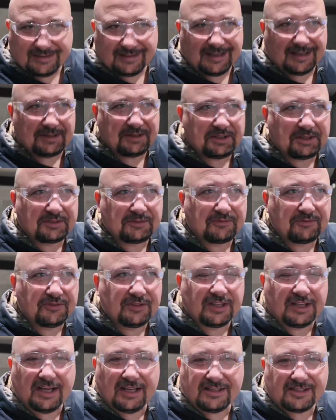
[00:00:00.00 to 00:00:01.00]
And
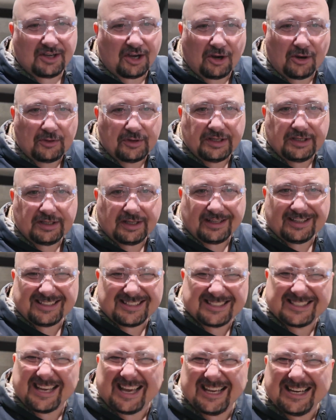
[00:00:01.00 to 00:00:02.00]
the gun's already like
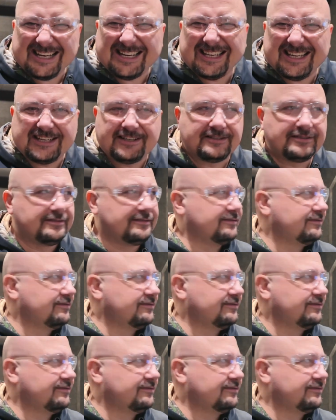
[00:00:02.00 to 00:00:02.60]
sighted in.